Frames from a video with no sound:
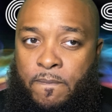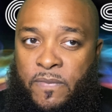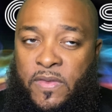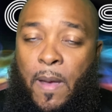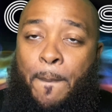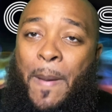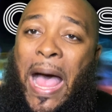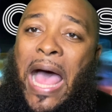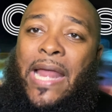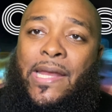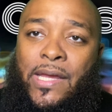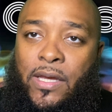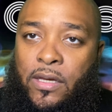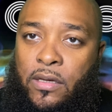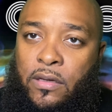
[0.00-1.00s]
the
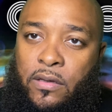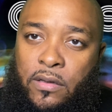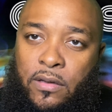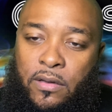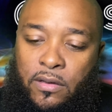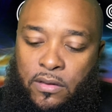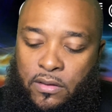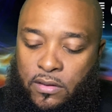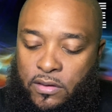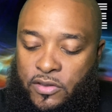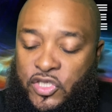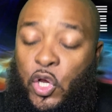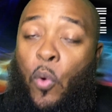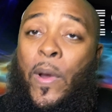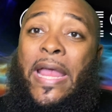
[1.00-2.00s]
body
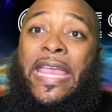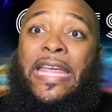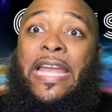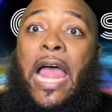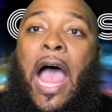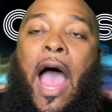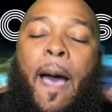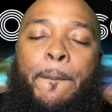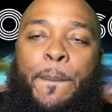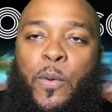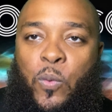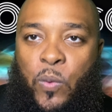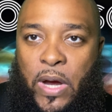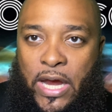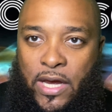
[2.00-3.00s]
so it can
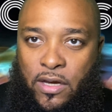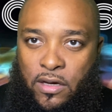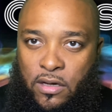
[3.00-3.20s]
operate.